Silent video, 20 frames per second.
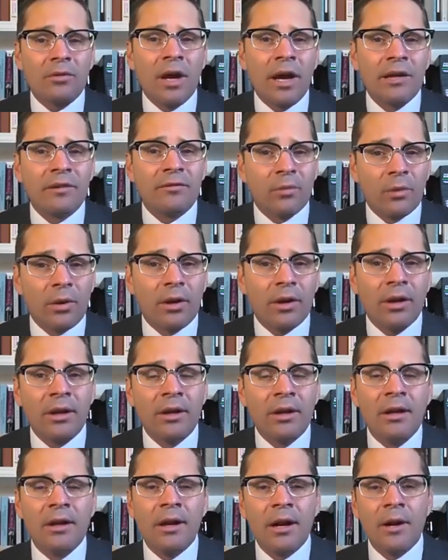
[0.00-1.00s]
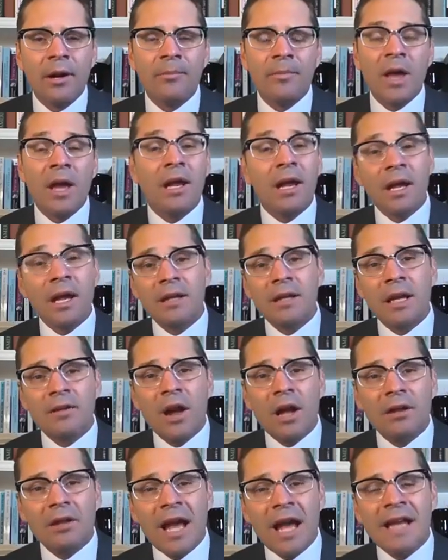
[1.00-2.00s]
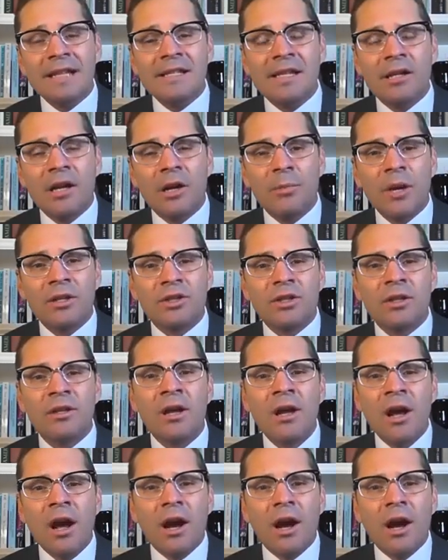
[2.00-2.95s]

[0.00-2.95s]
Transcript: line of work. And that last thing I'll mention,